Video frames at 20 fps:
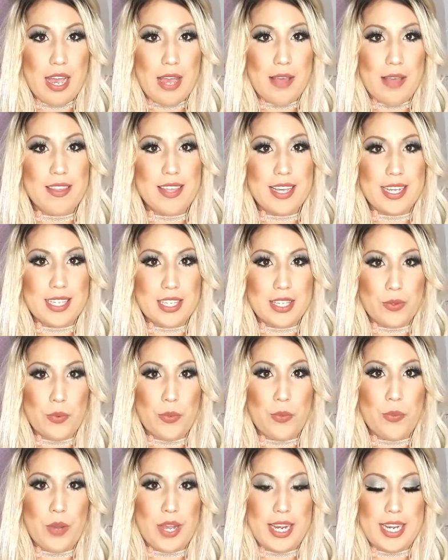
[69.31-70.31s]
this
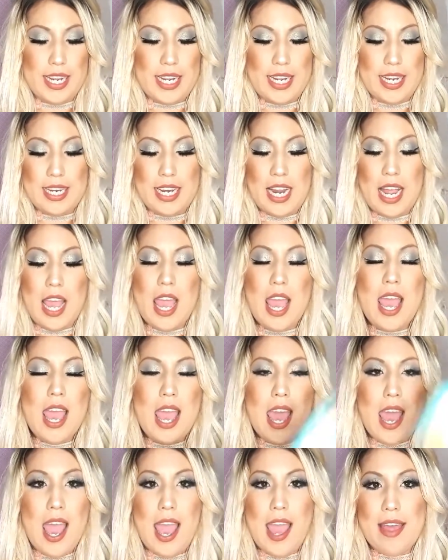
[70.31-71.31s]
one
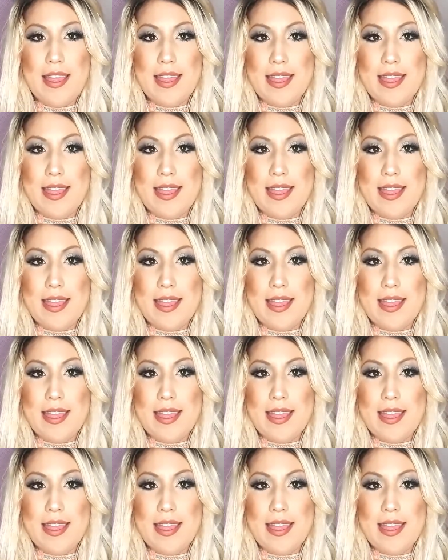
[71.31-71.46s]
and